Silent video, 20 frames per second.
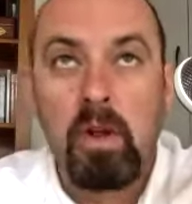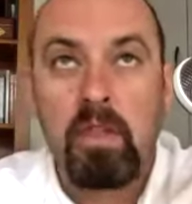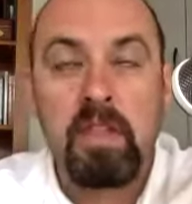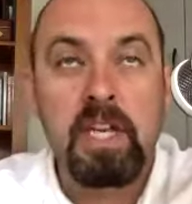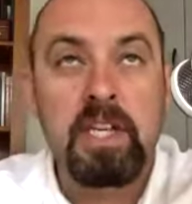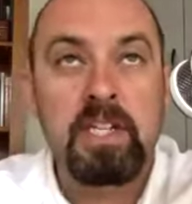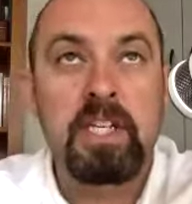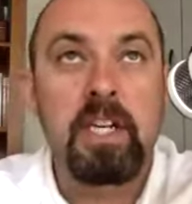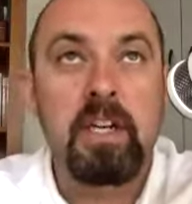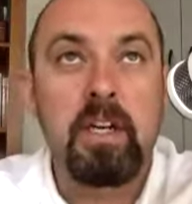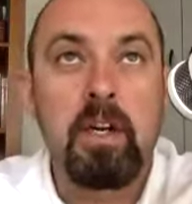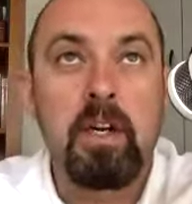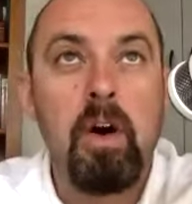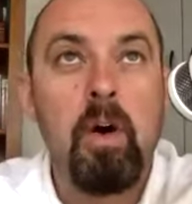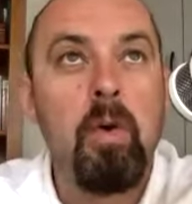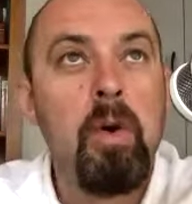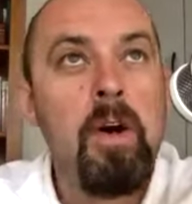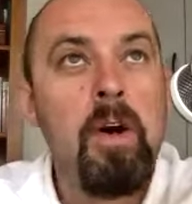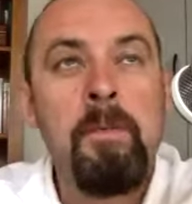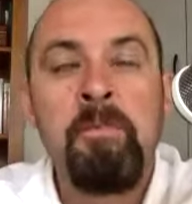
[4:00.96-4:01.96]
things are going to
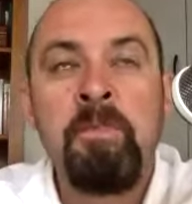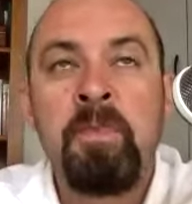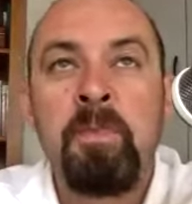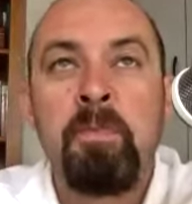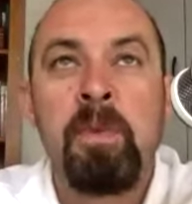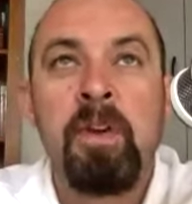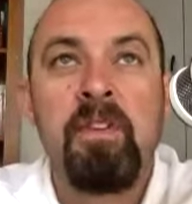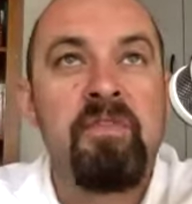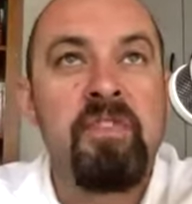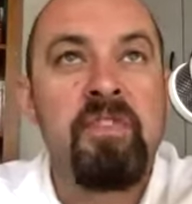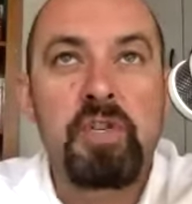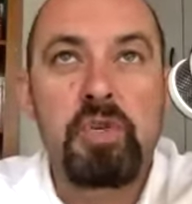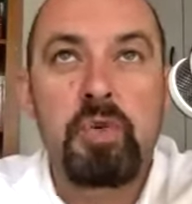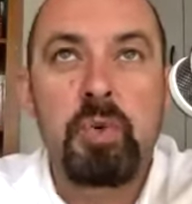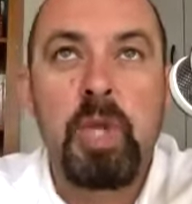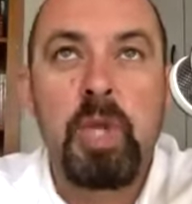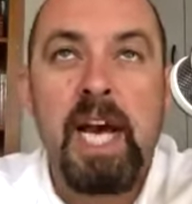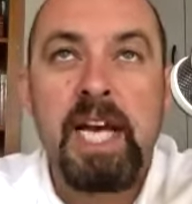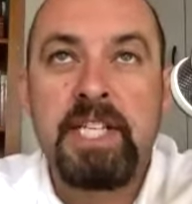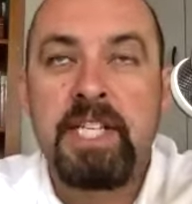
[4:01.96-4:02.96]
go. But
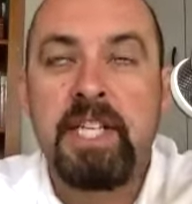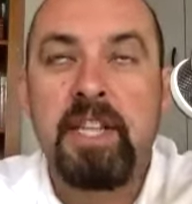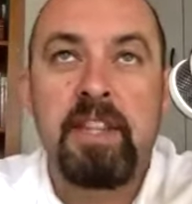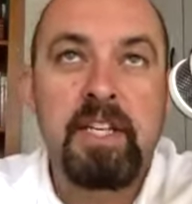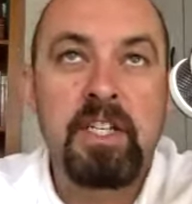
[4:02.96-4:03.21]
visualizing